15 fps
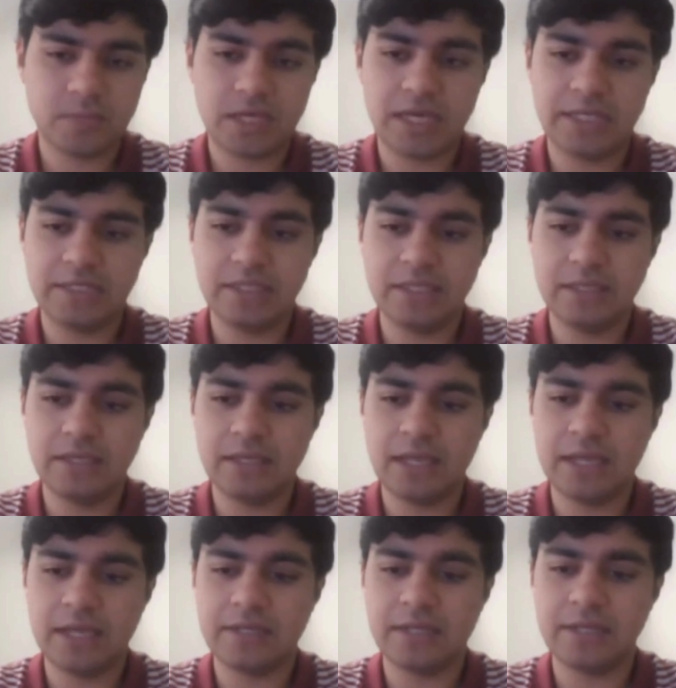I think
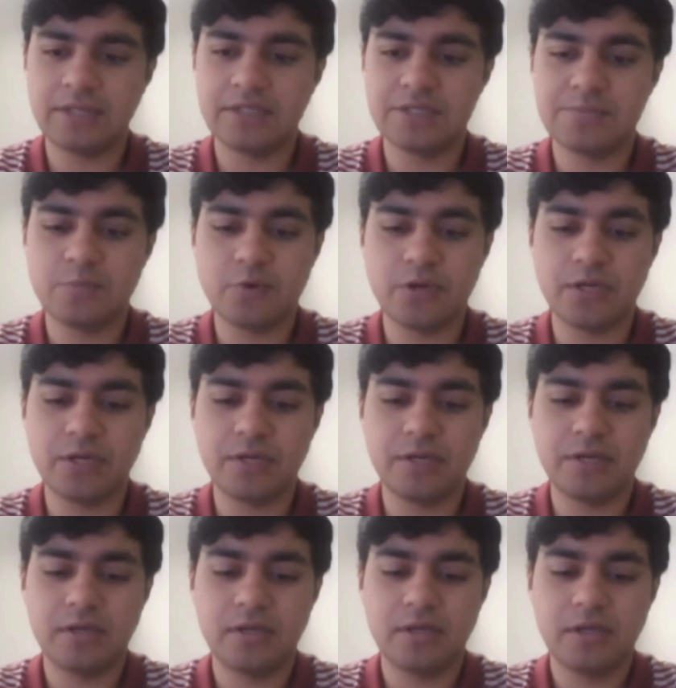at this point,
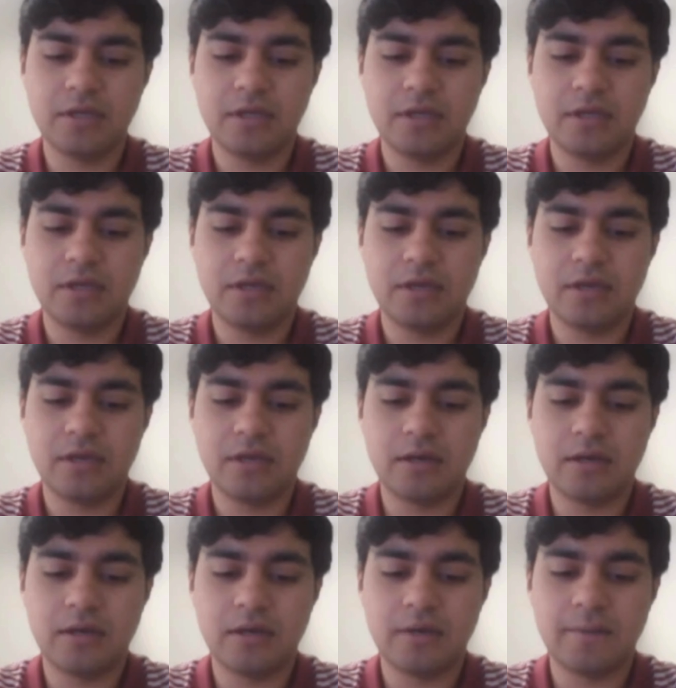
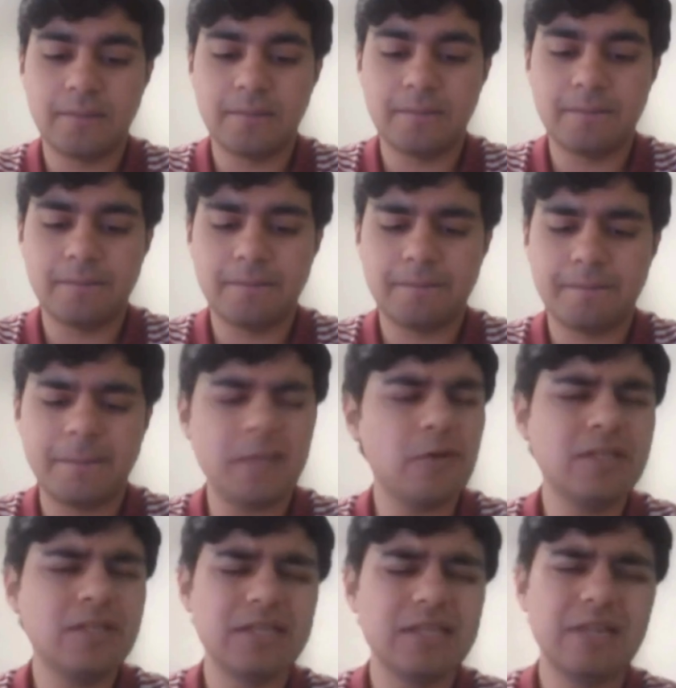uh, the
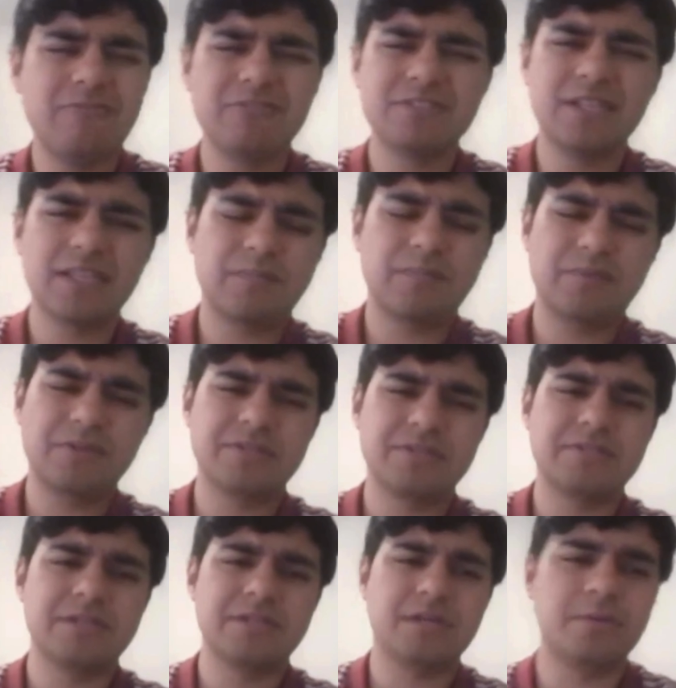only thing left is like the personal
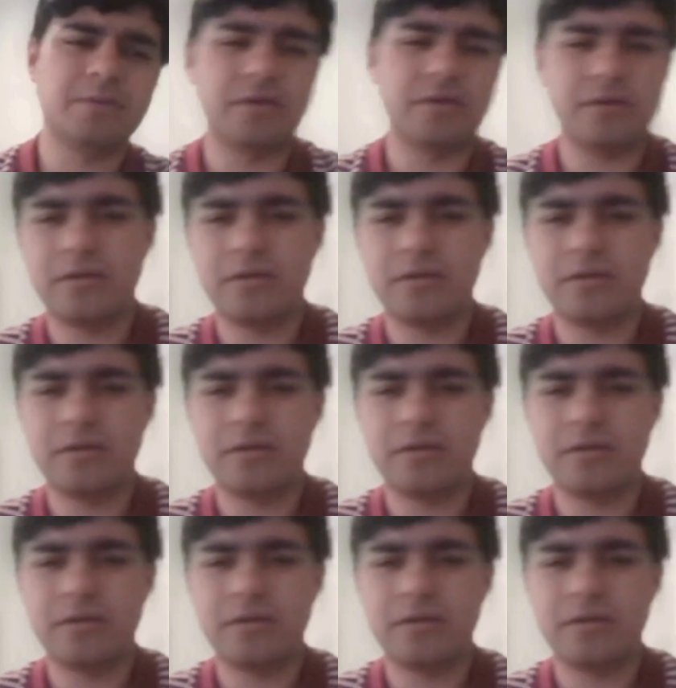statement.